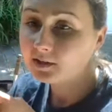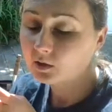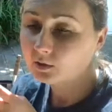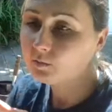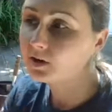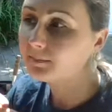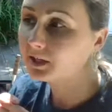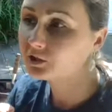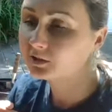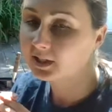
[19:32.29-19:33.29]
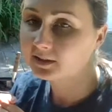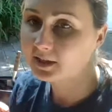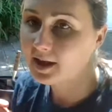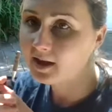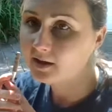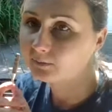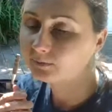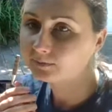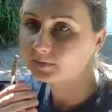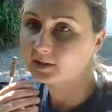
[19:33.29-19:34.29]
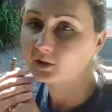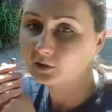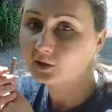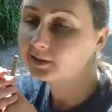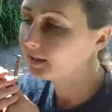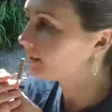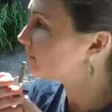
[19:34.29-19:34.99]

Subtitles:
So you want to make sure that they have a good light.